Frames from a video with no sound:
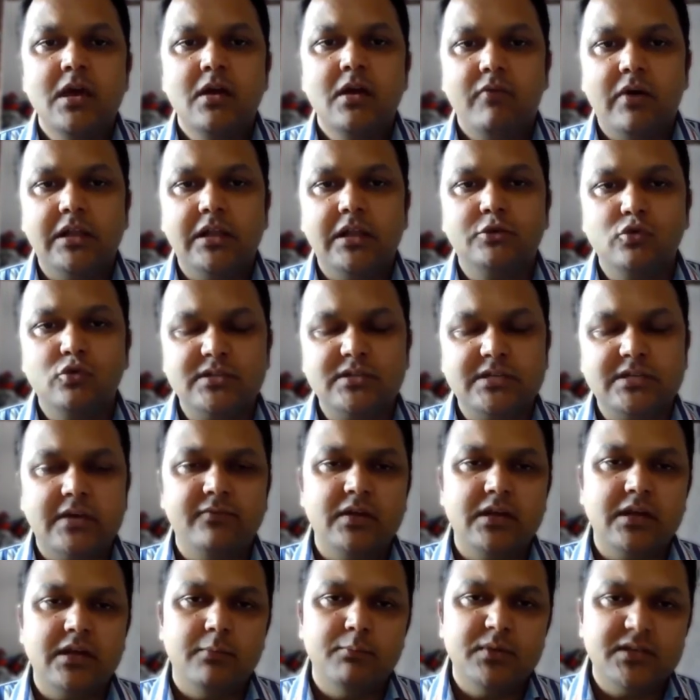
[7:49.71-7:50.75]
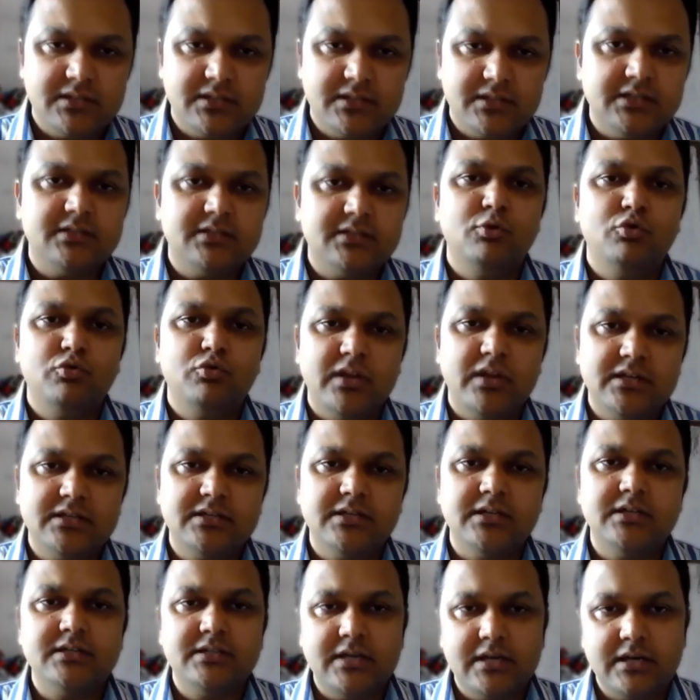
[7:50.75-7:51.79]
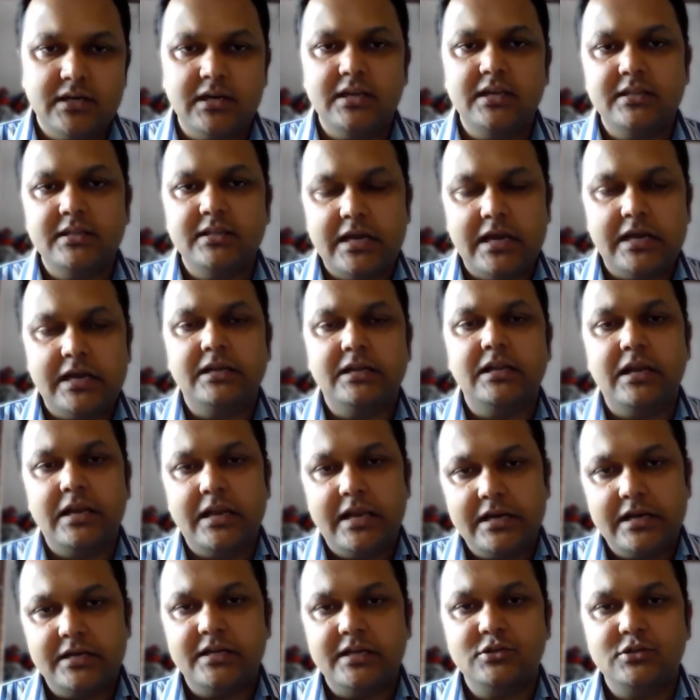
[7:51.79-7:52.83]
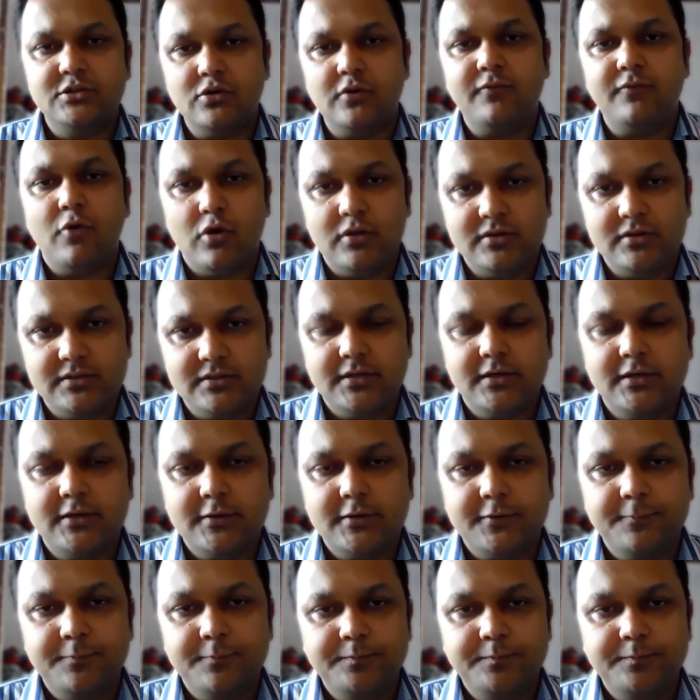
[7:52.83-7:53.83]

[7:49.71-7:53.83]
while those having a missense mutation, generally they had a late age of onset.